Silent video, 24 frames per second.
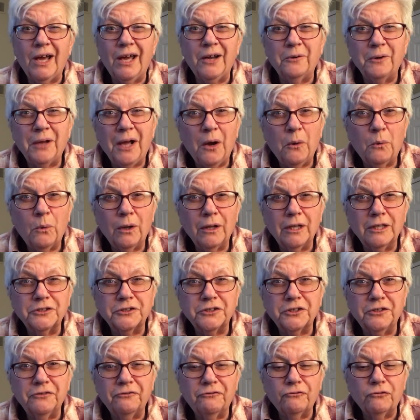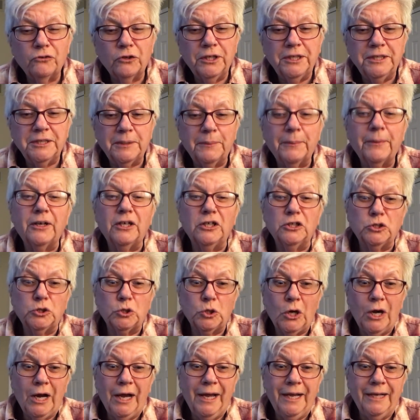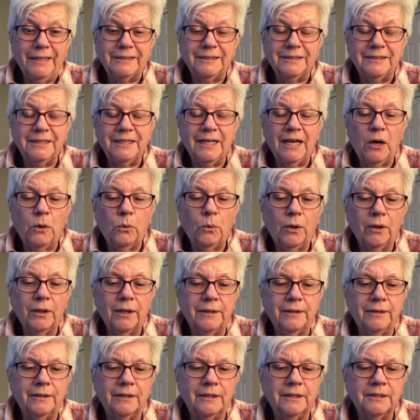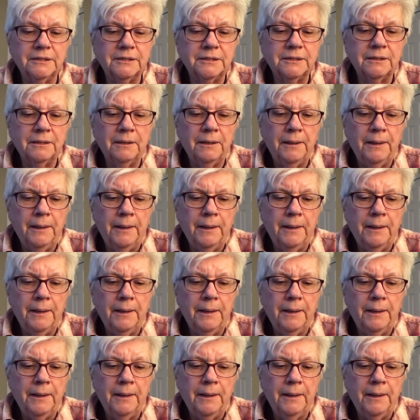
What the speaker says: I don't know how well it's going to freeze. I'm going to try it to see how well it does.